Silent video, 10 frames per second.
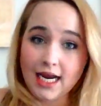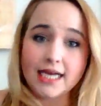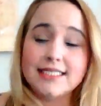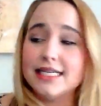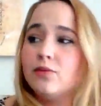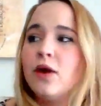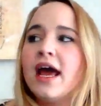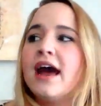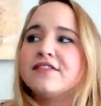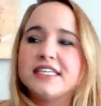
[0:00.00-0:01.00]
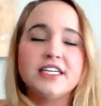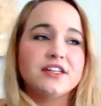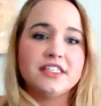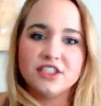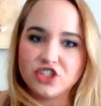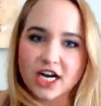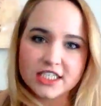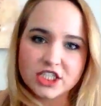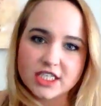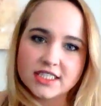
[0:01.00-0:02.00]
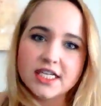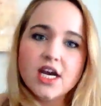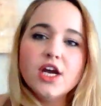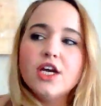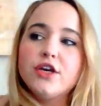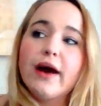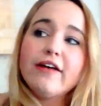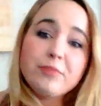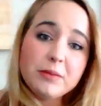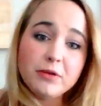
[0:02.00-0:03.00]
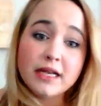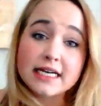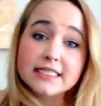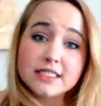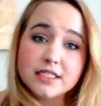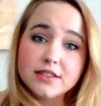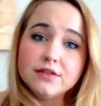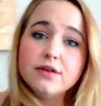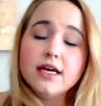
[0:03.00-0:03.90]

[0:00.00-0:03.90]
I didn't want to have to hear the distractions. You have people next to you.